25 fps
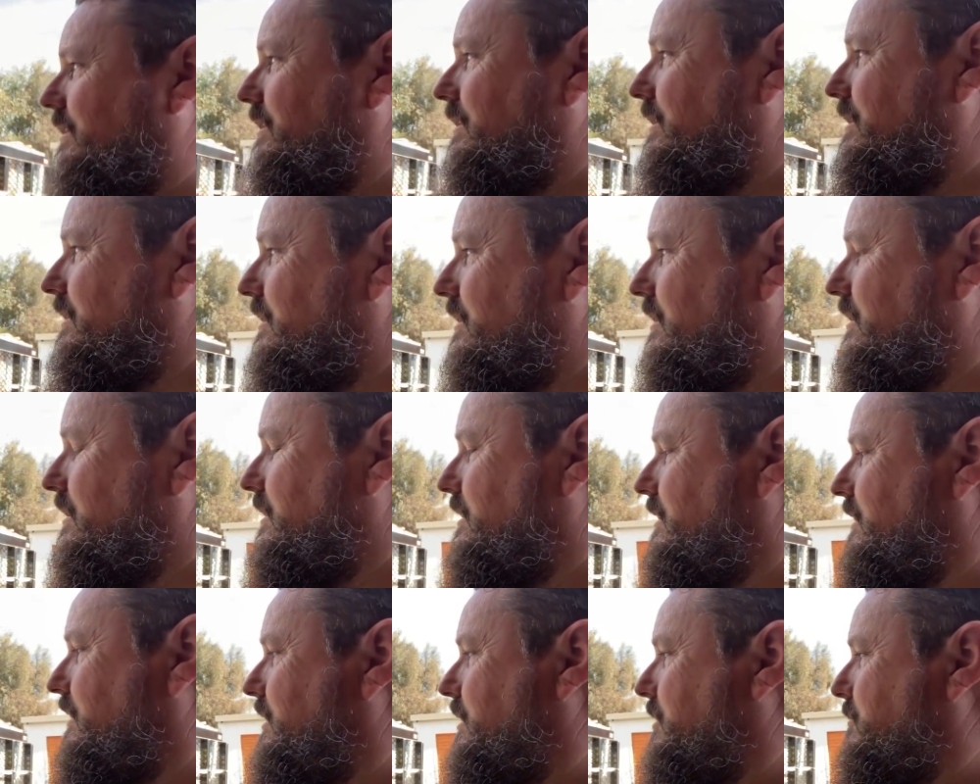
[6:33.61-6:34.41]
Uh,
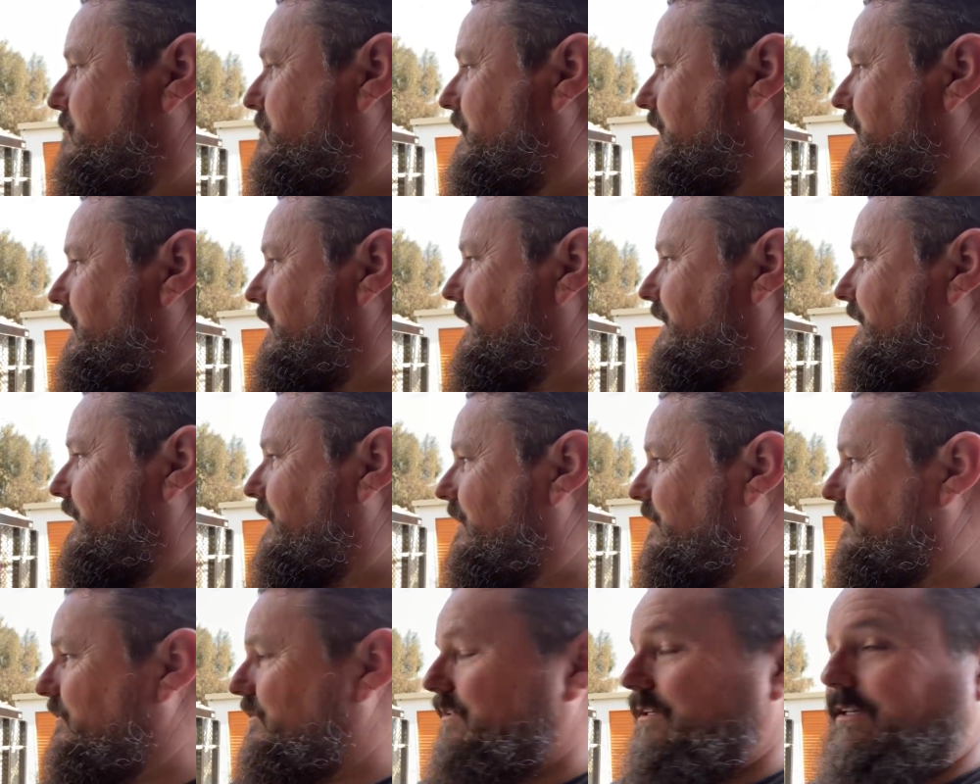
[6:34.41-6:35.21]
but I like
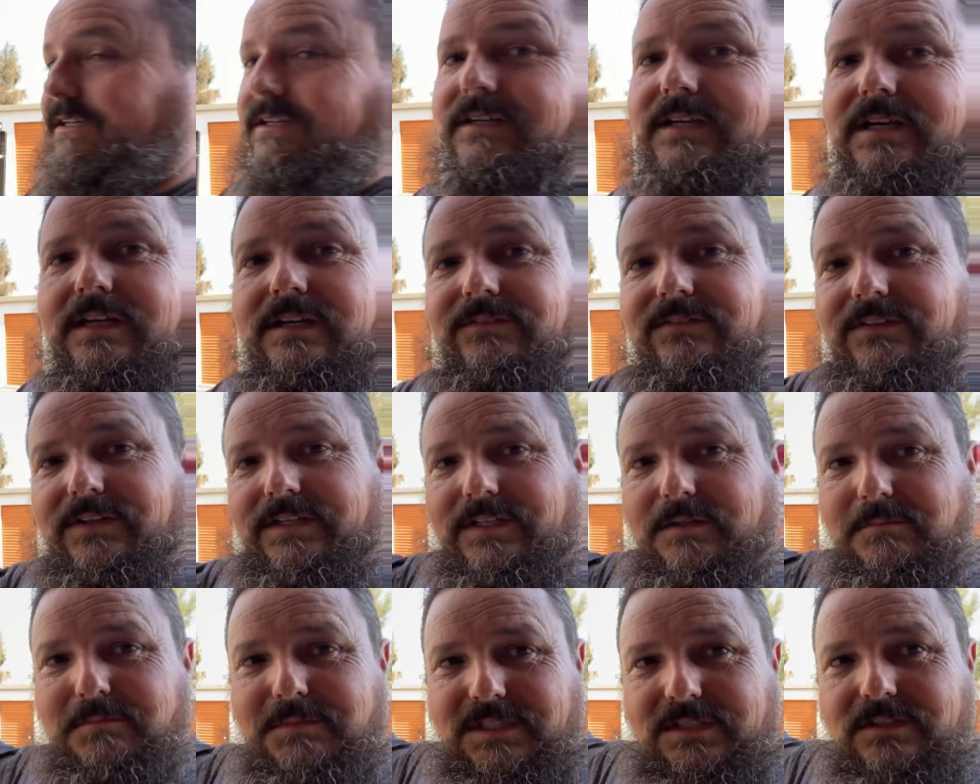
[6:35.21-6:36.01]
how it's like kind of
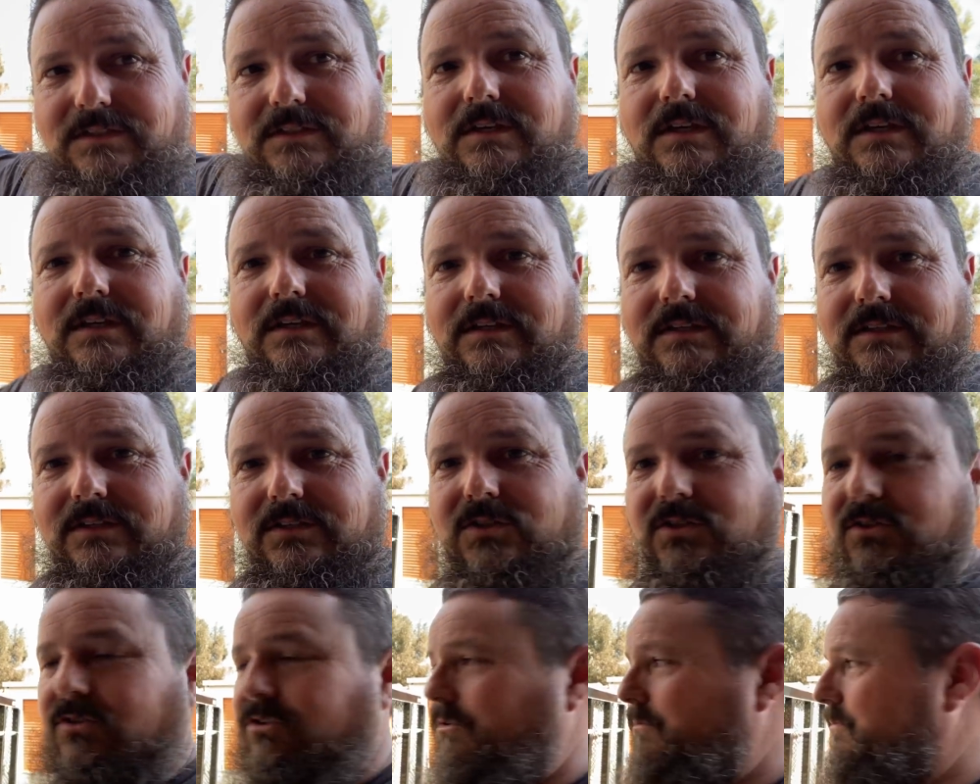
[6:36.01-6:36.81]
like a big
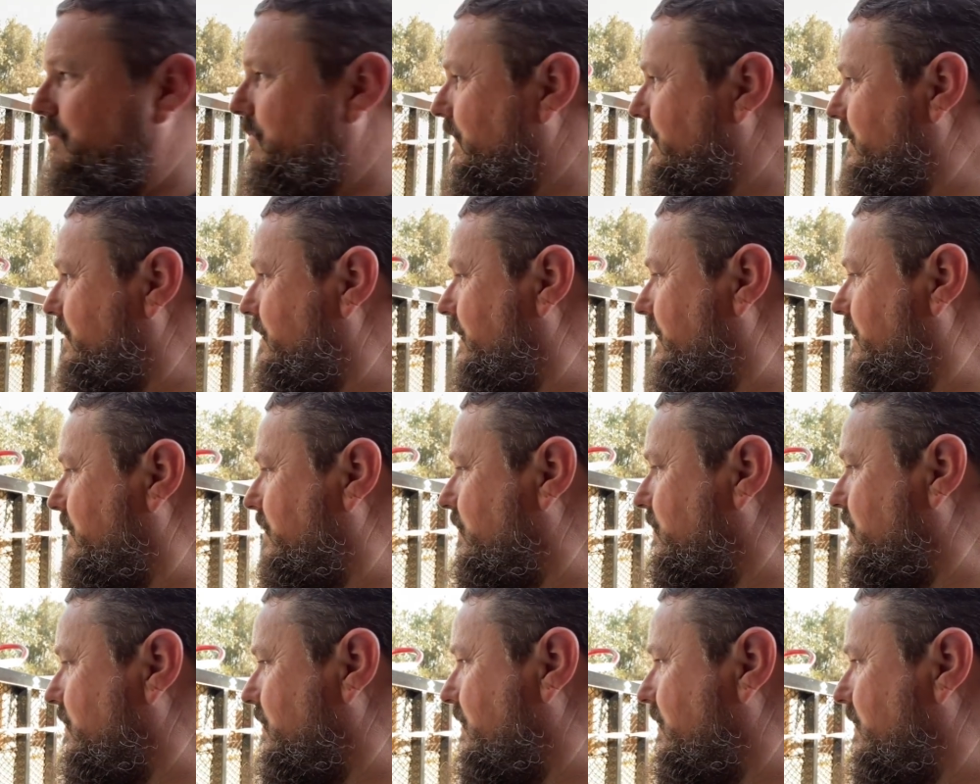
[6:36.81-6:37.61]
cube
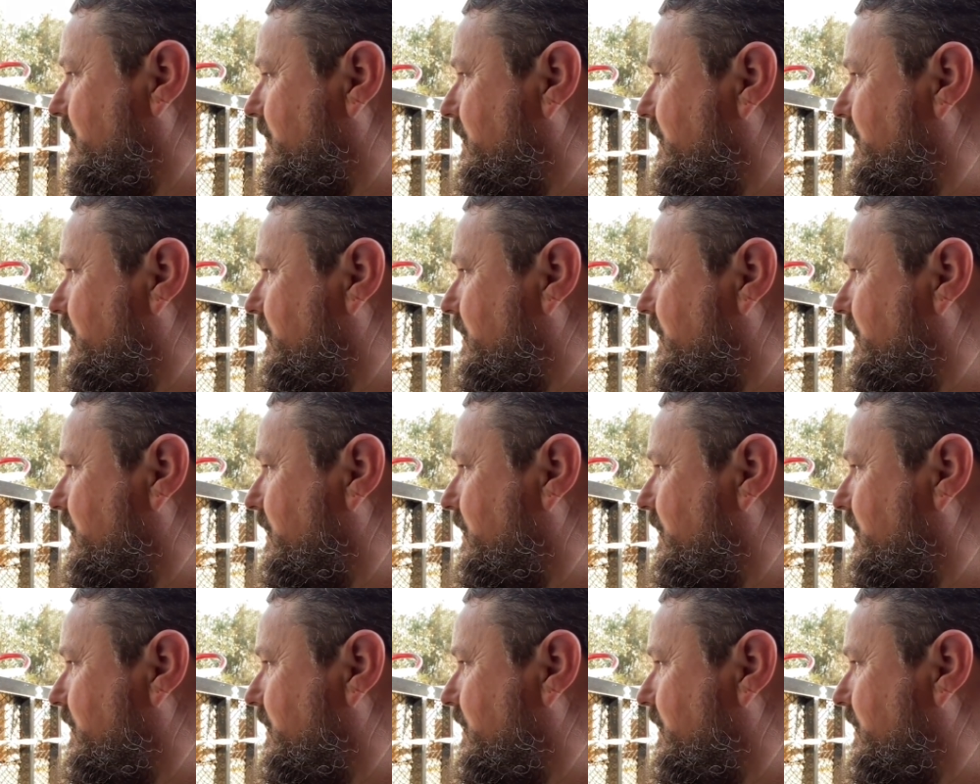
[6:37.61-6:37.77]
rectangle.